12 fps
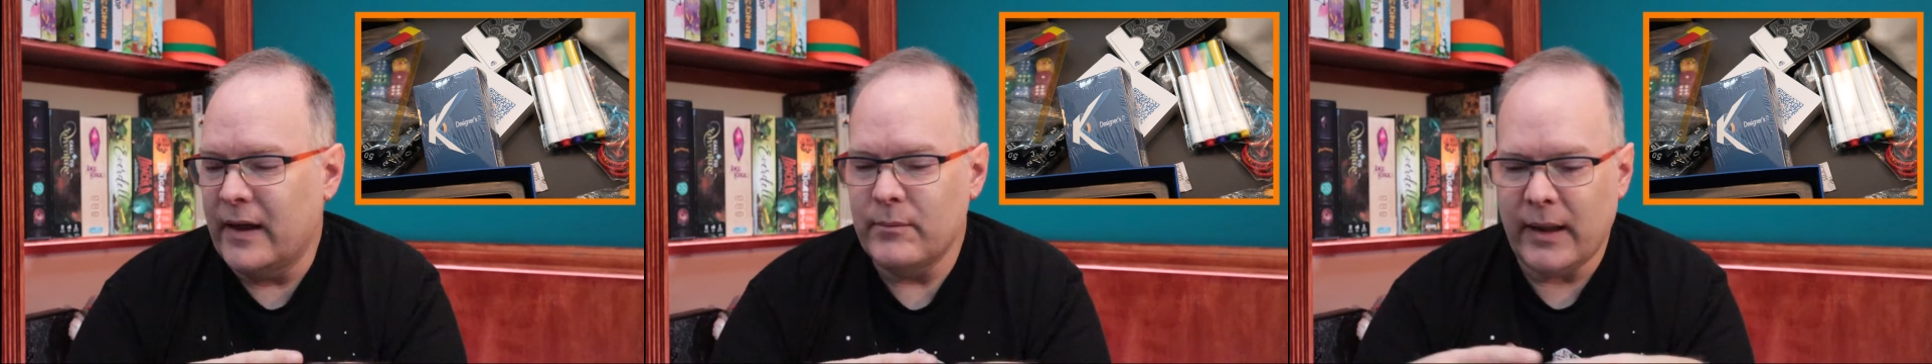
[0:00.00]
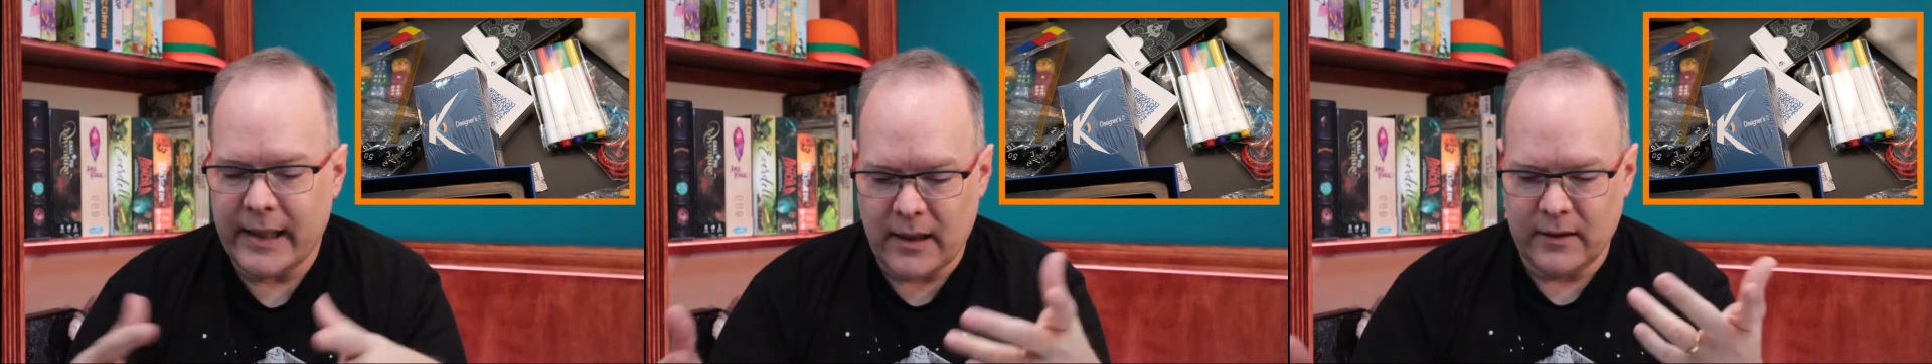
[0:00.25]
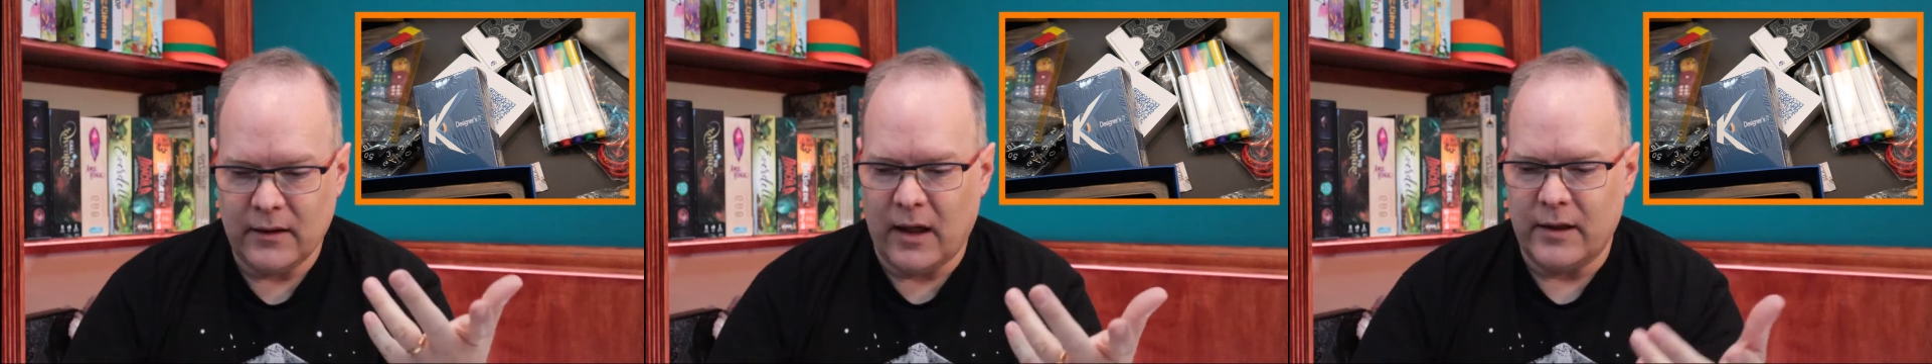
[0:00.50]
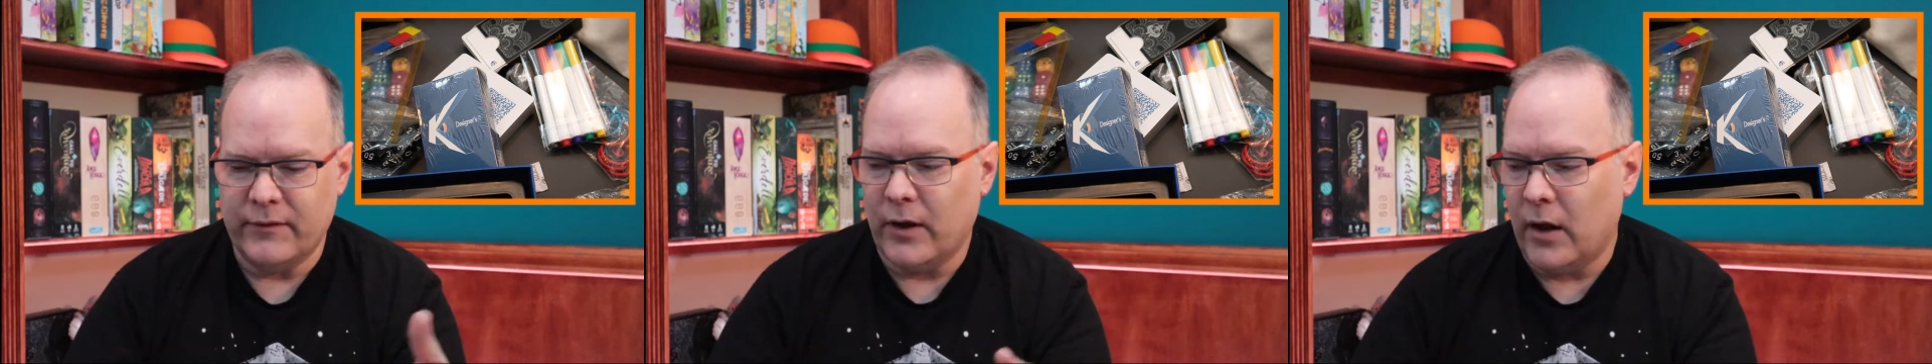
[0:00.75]
They might
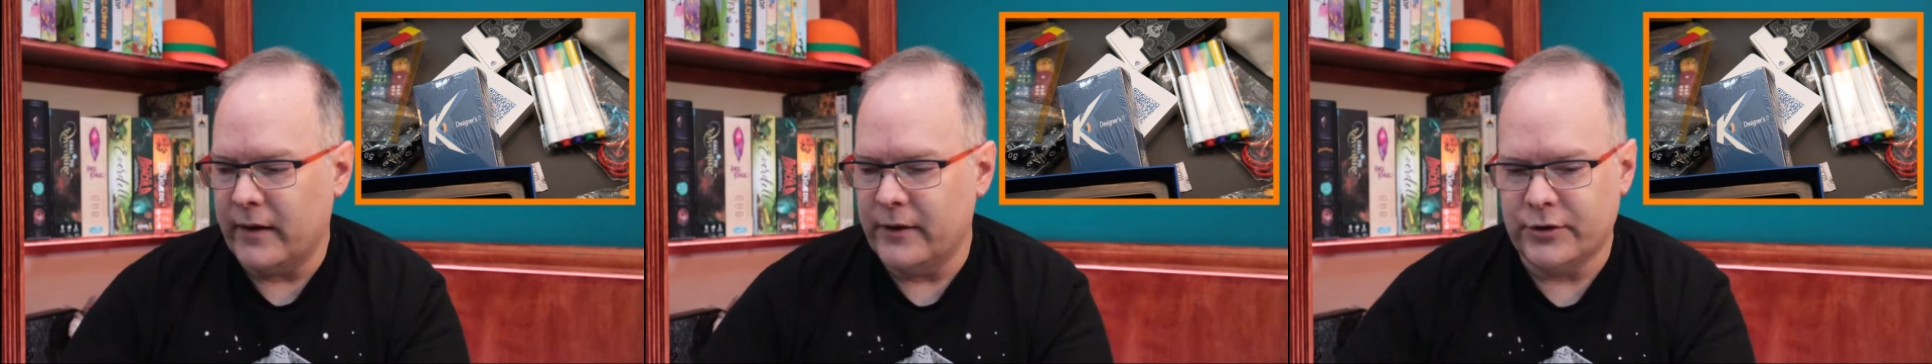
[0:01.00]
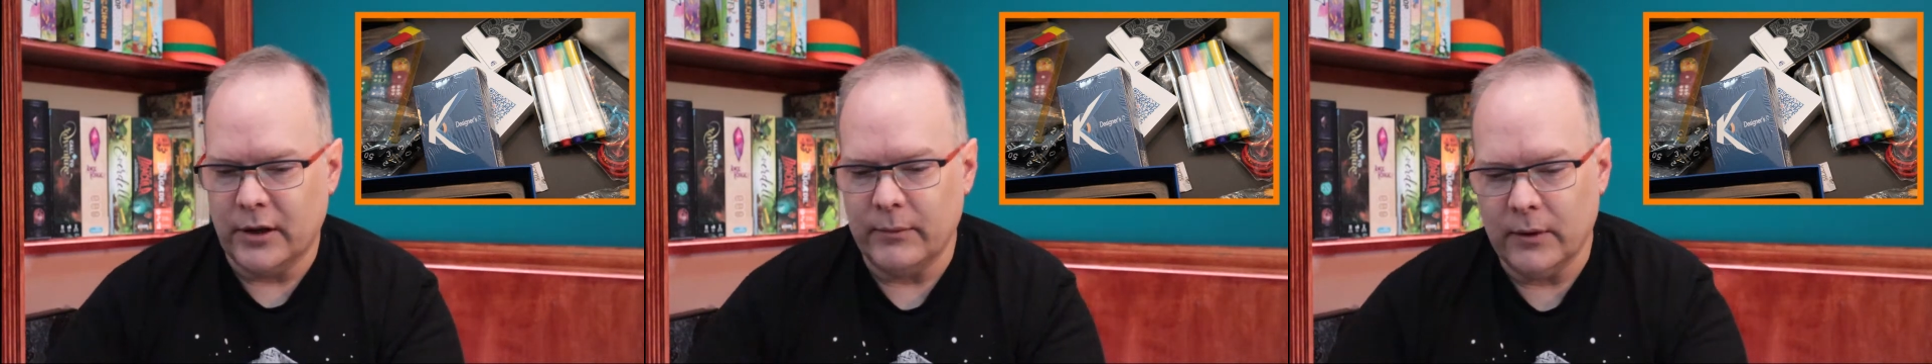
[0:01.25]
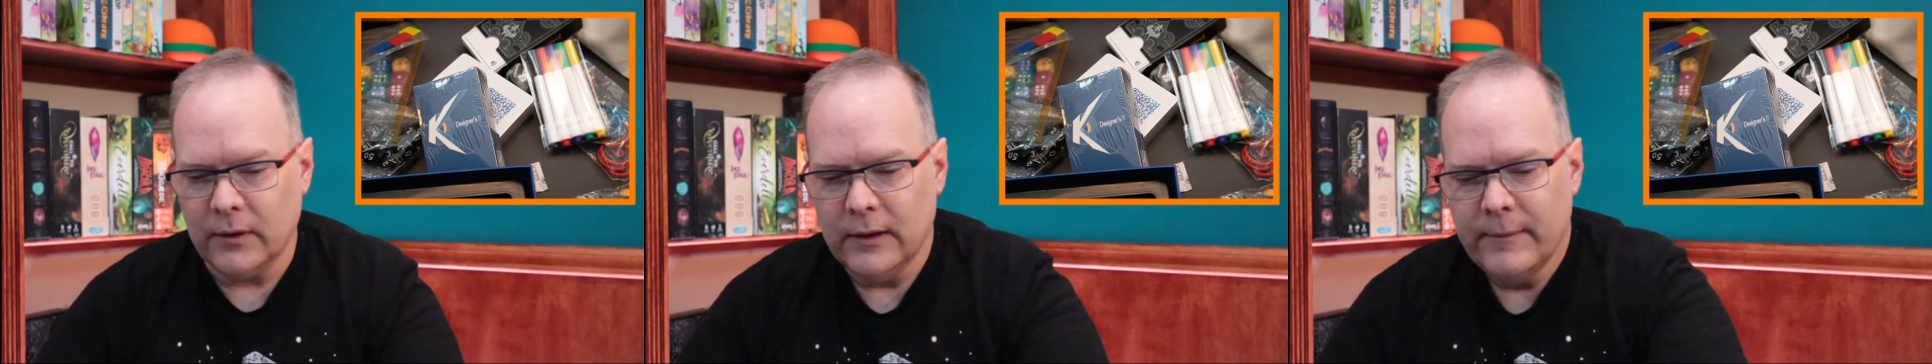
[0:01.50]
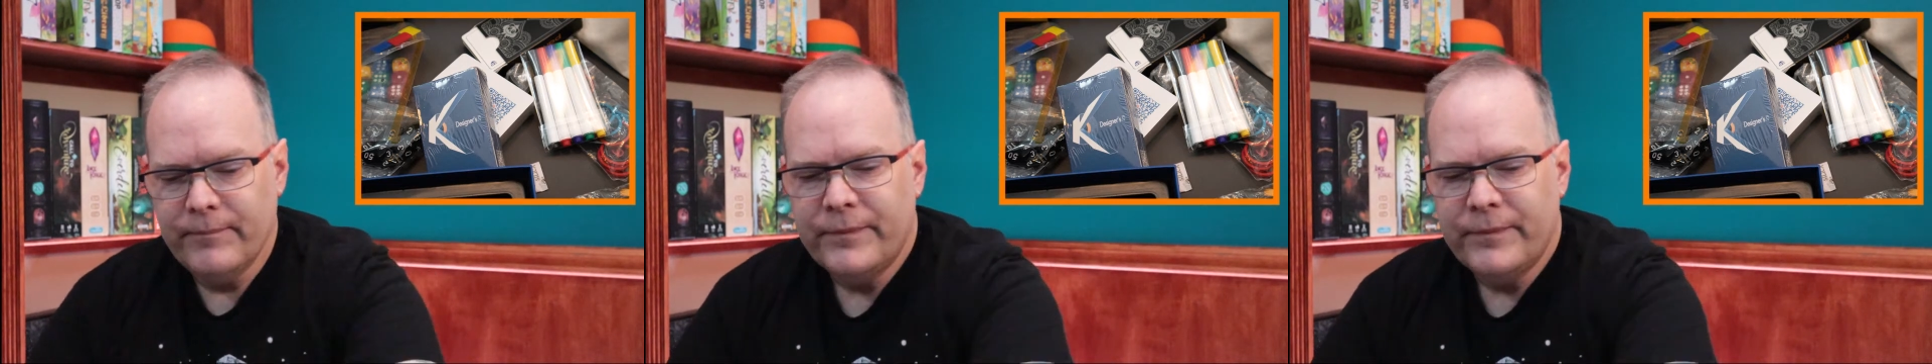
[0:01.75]
not have gone to the trouble